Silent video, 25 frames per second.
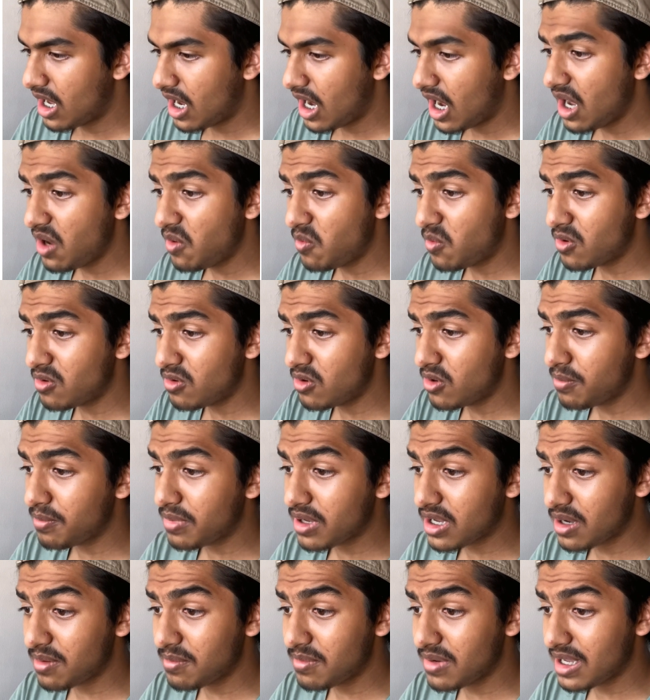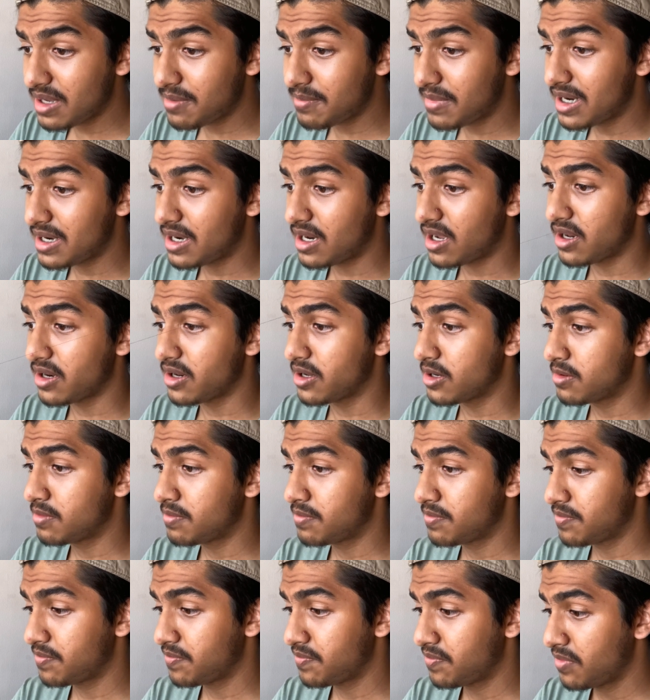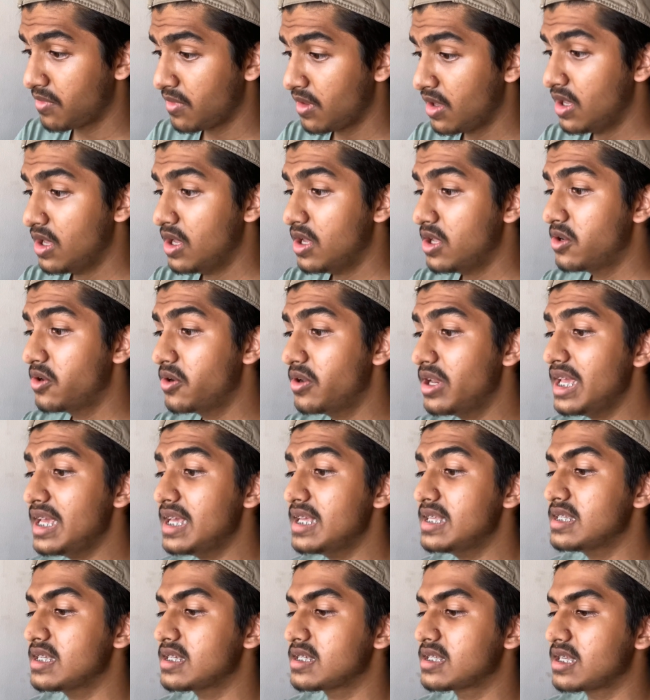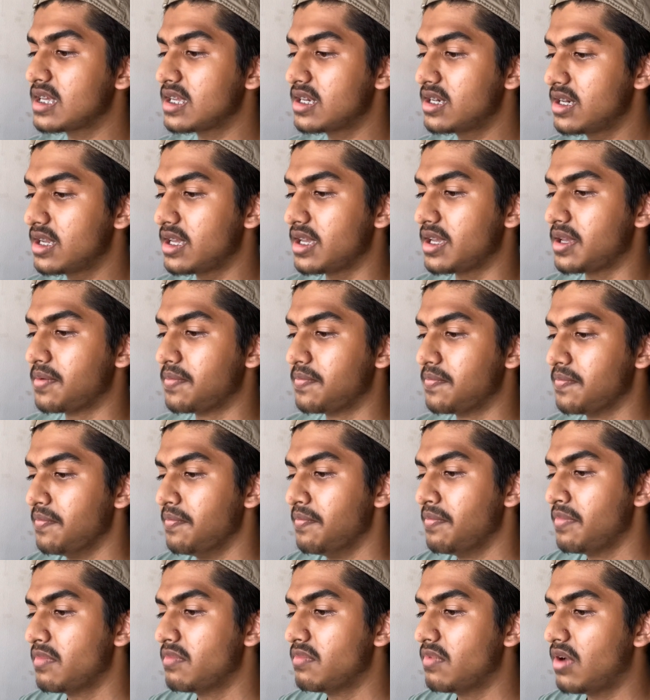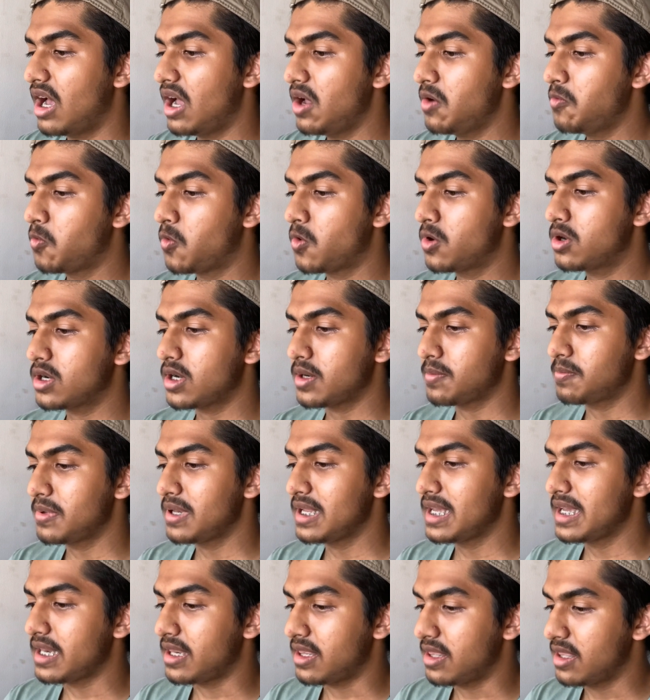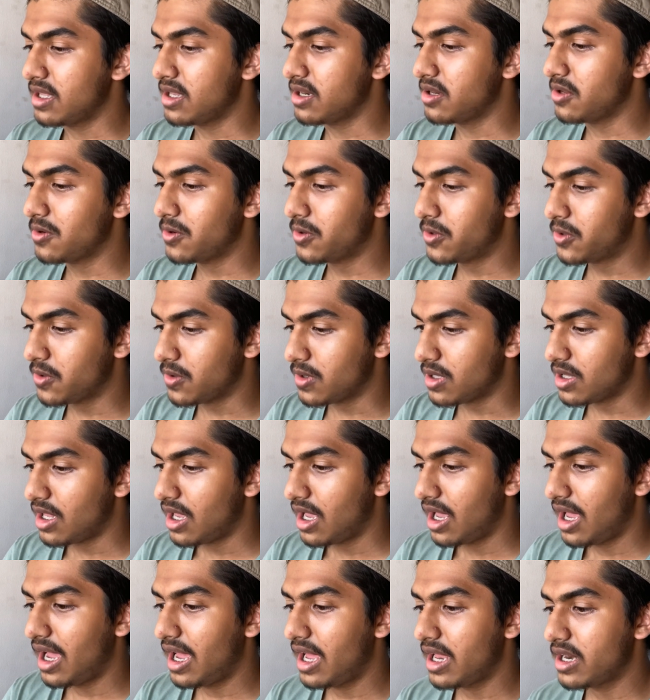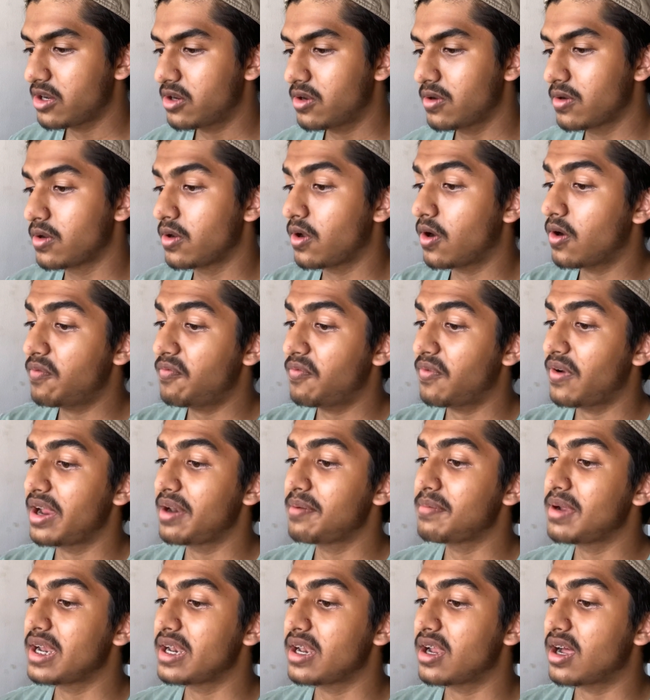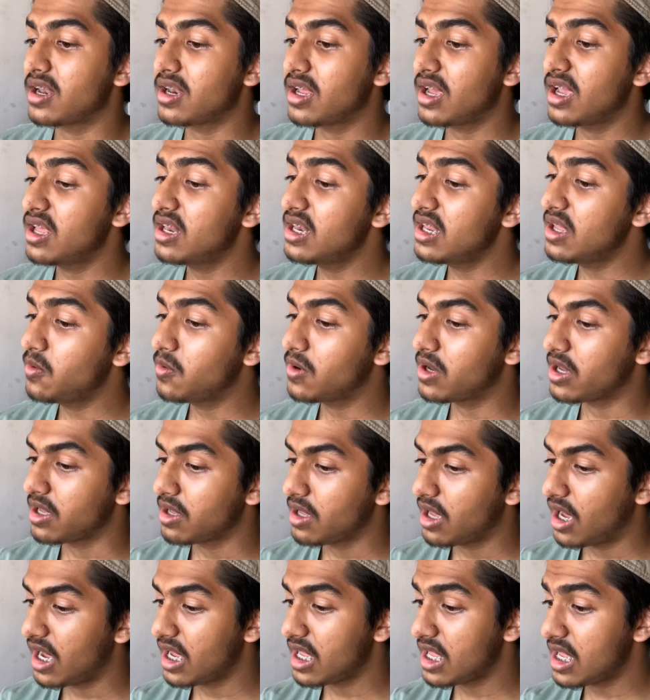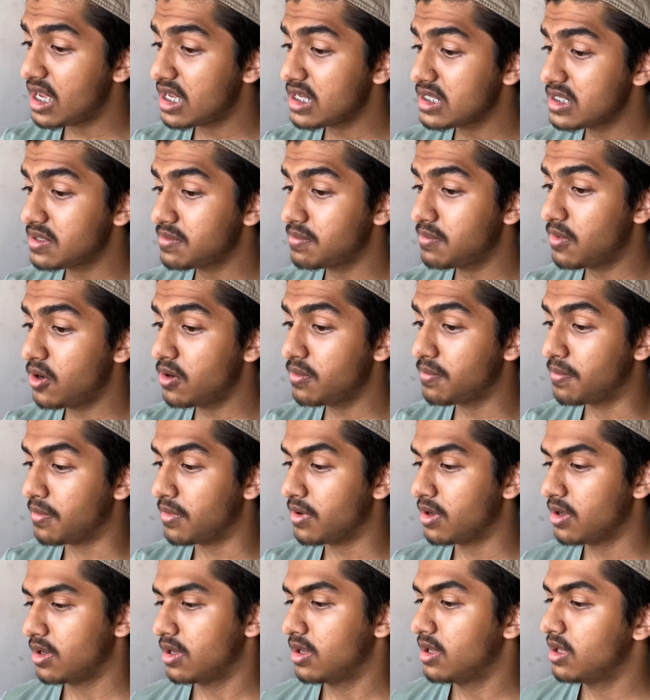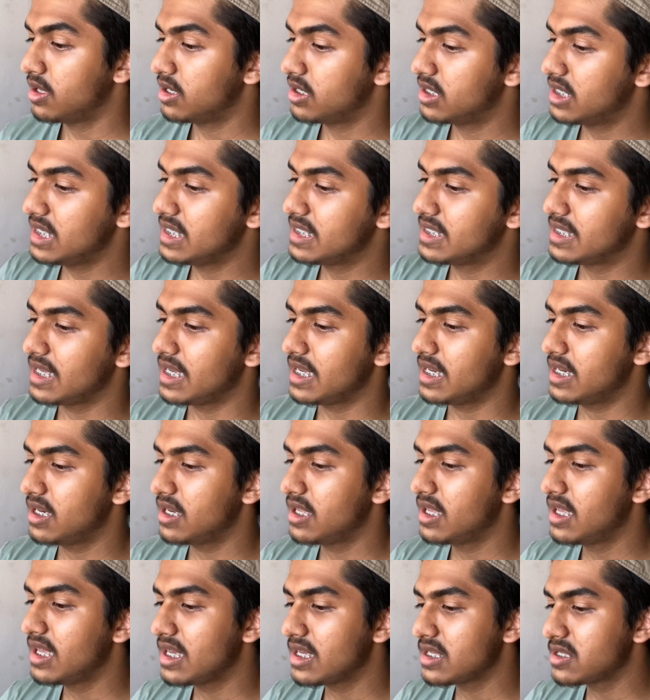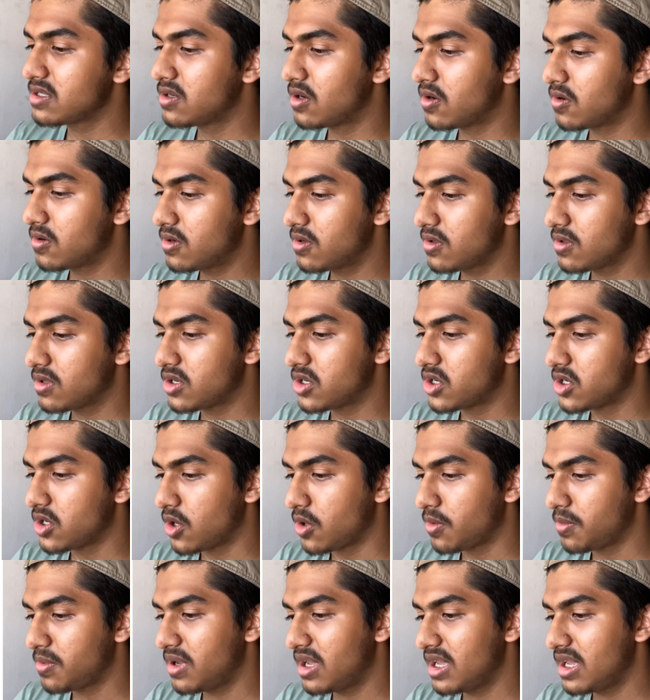I want to become like my Nana. Today is a Sunday. I woke up late than usual and could not find my Nana anywhere. I asked Mom. She said, he has gone to the shop.